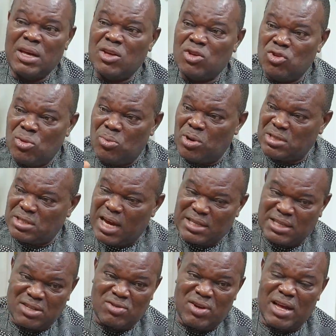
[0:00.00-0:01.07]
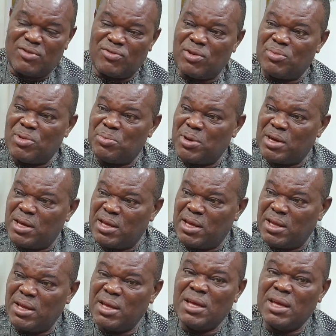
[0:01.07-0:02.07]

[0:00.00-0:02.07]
You must get it right from the beginning.